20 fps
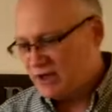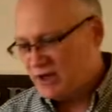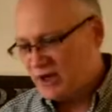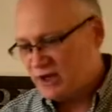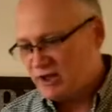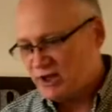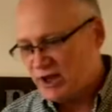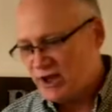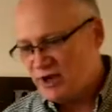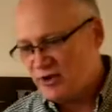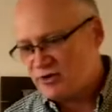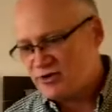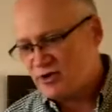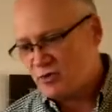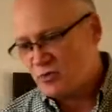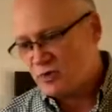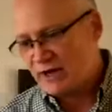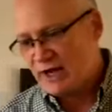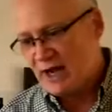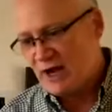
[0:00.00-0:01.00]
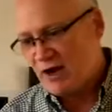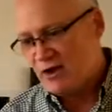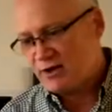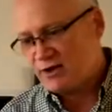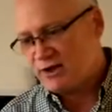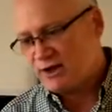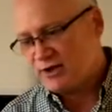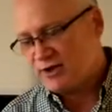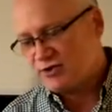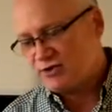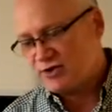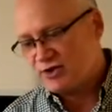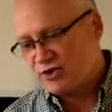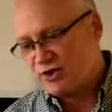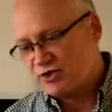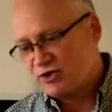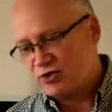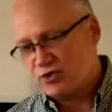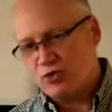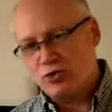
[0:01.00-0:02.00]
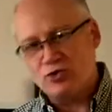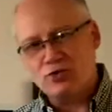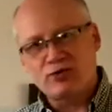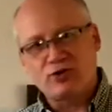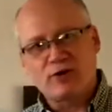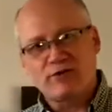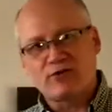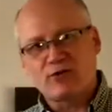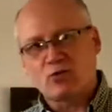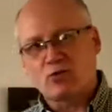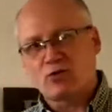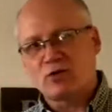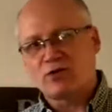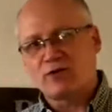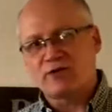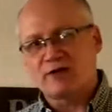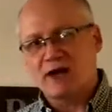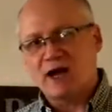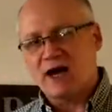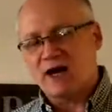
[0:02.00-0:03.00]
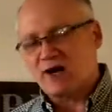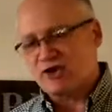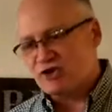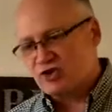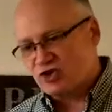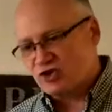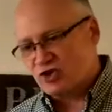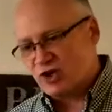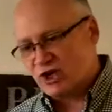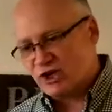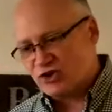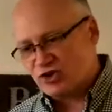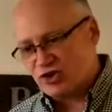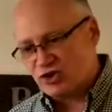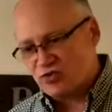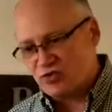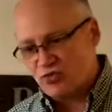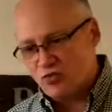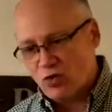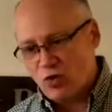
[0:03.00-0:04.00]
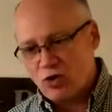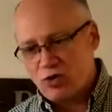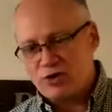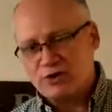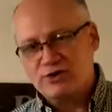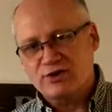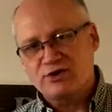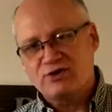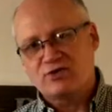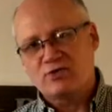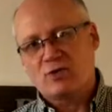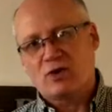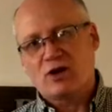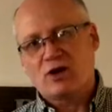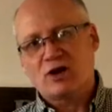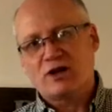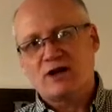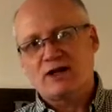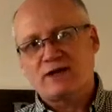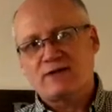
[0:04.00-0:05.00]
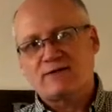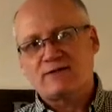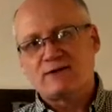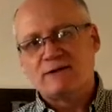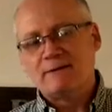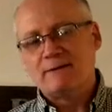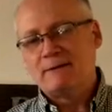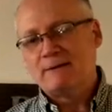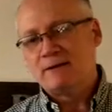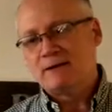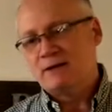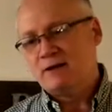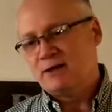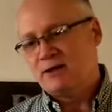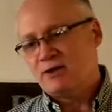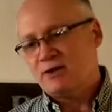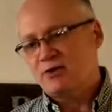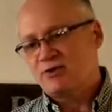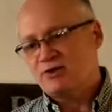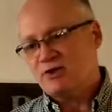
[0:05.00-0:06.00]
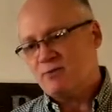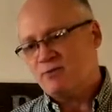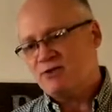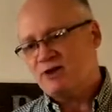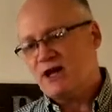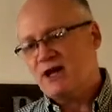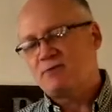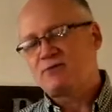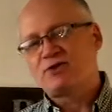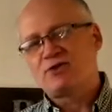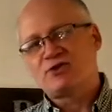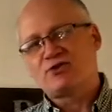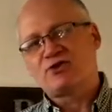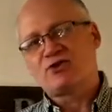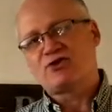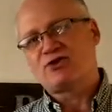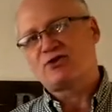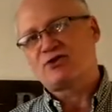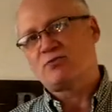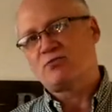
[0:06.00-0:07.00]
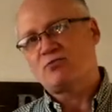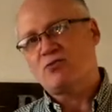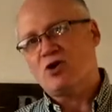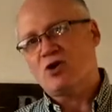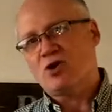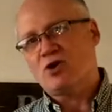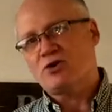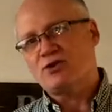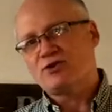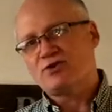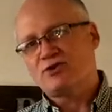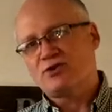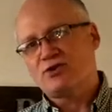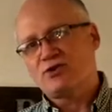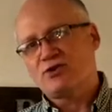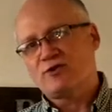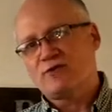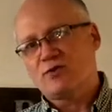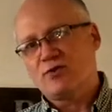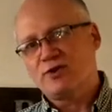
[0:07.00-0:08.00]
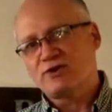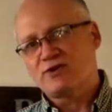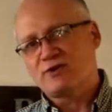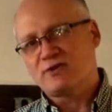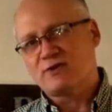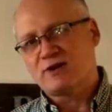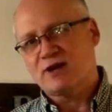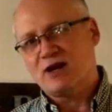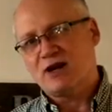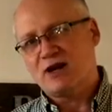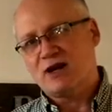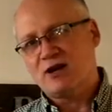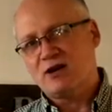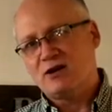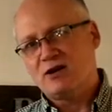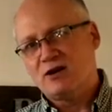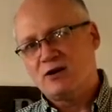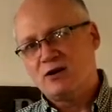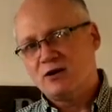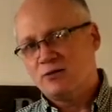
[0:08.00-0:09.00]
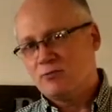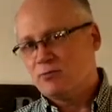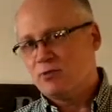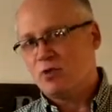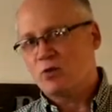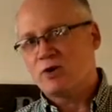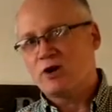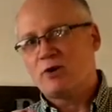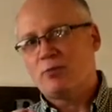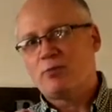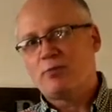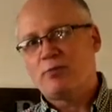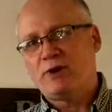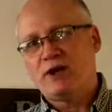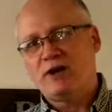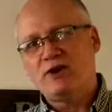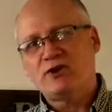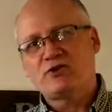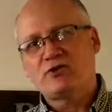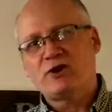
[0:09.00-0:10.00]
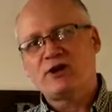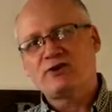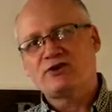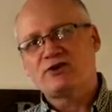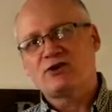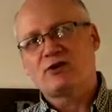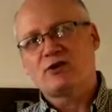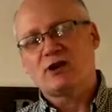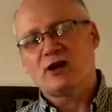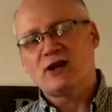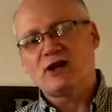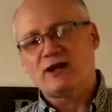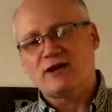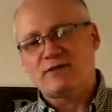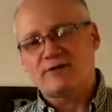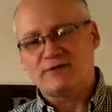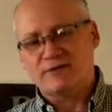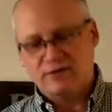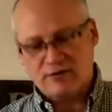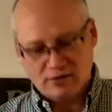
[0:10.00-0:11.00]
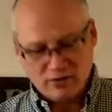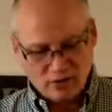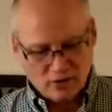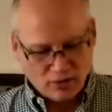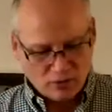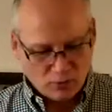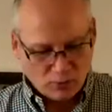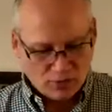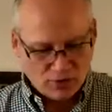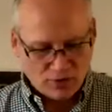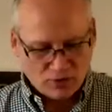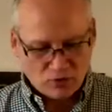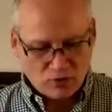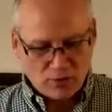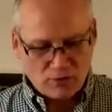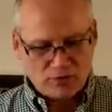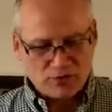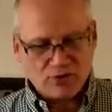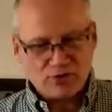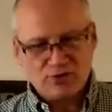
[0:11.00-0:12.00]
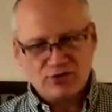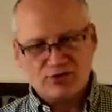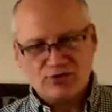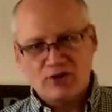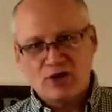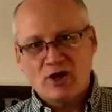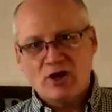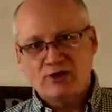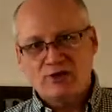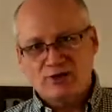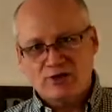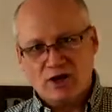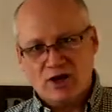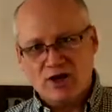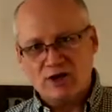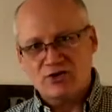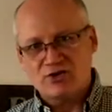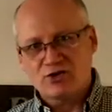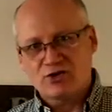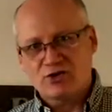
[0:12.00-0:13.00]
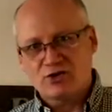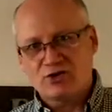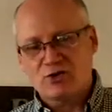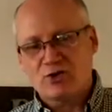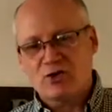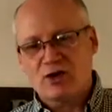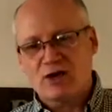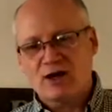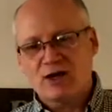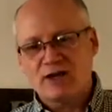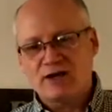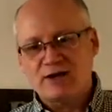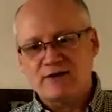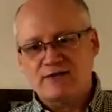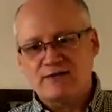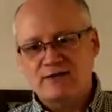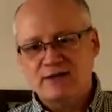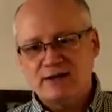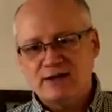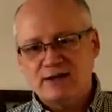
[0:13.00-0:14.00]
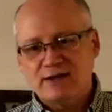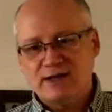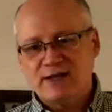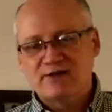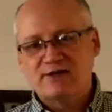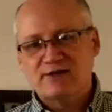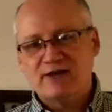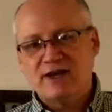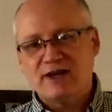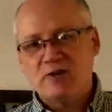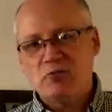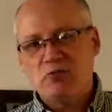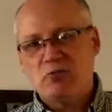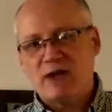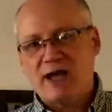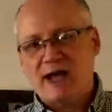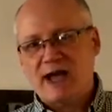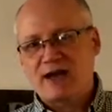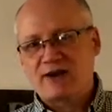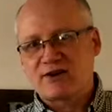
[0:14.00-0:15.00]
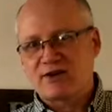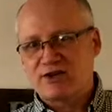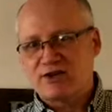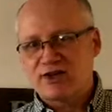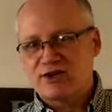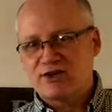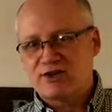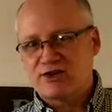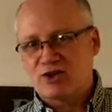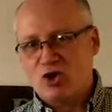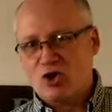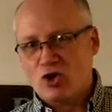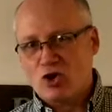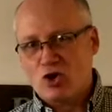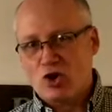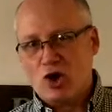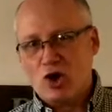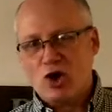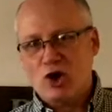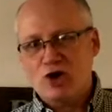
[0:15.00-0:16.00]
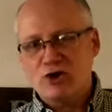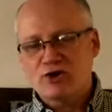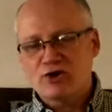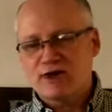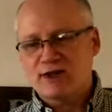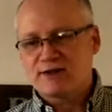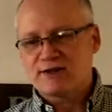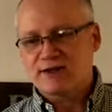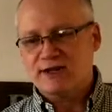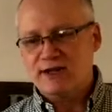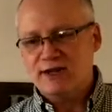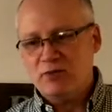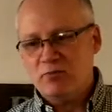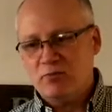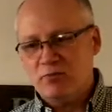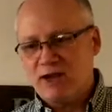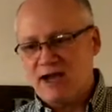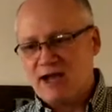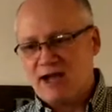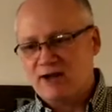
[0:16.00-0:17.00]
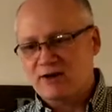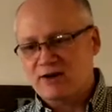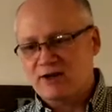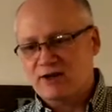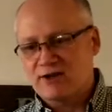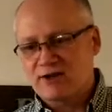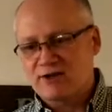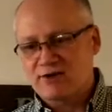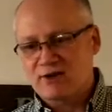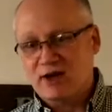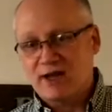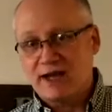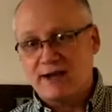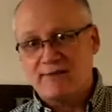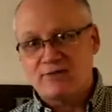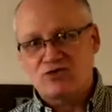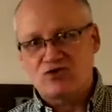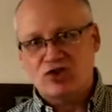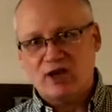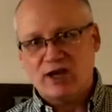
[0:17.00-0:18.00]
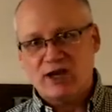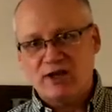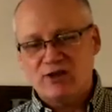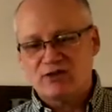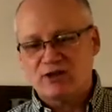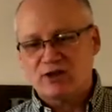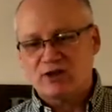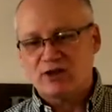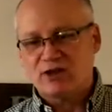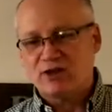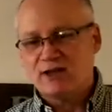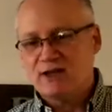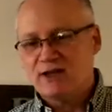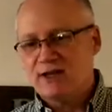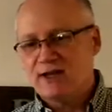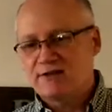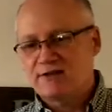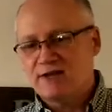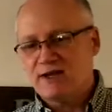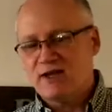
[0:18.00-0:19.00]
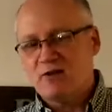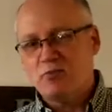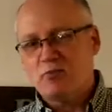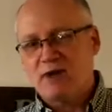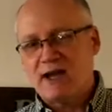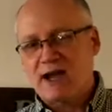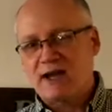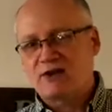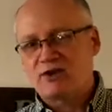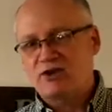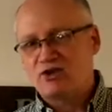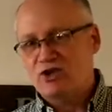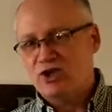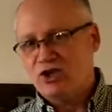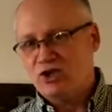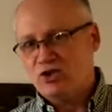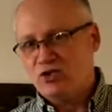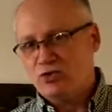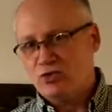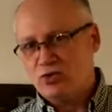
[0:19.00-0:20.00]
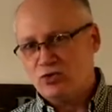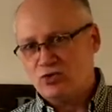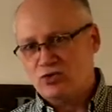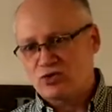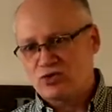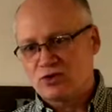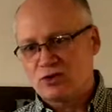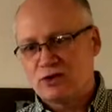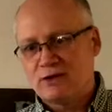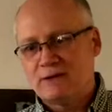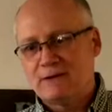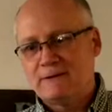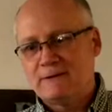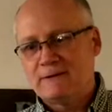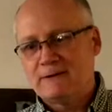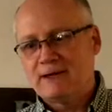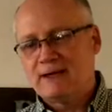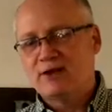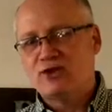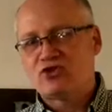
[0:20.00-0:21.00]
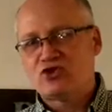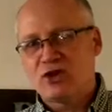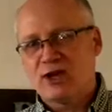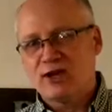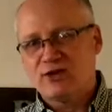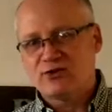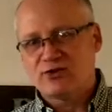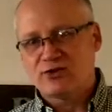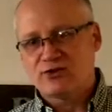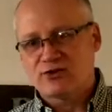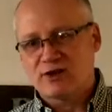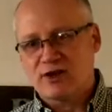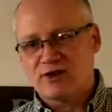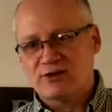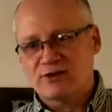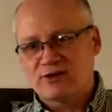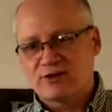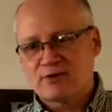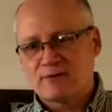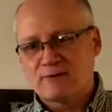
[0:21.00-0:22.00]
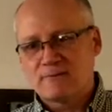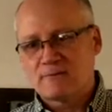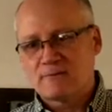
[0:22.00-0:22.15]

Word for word: And here's the reality is that the truth of the Word of God, it just, it just roars into our life. You know, sometimes it's the small, still voice of God, but when it penetrates your life, when the Scriptures touch your life, its impact is large, its impact is life changing, its impact is huge. It changes us.